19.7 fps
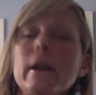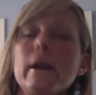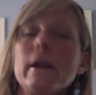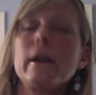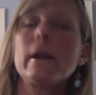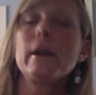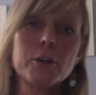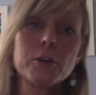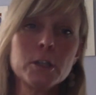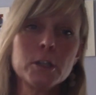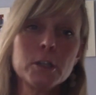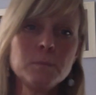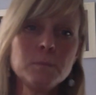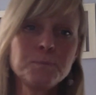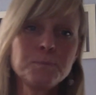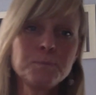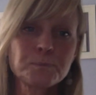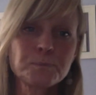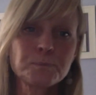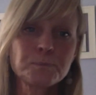called her.
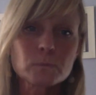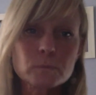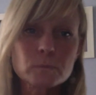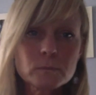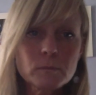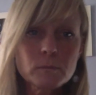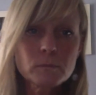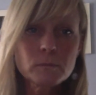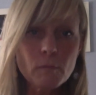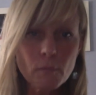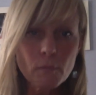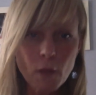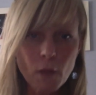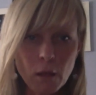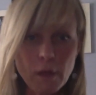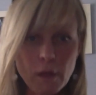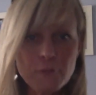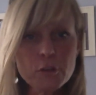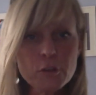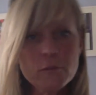I
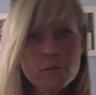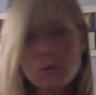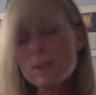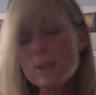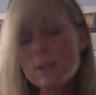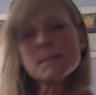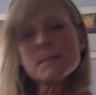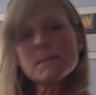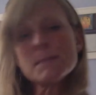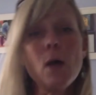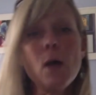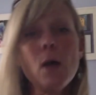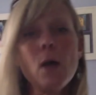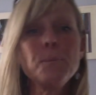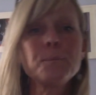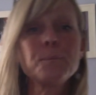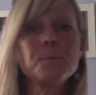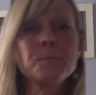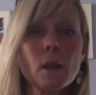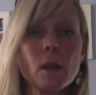left her a voicemail.
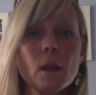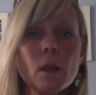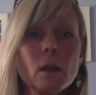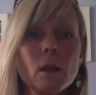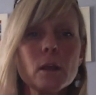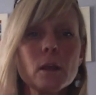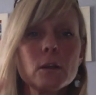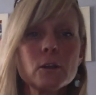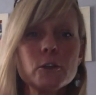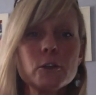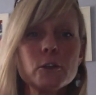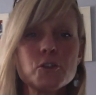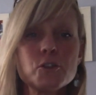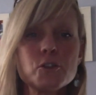She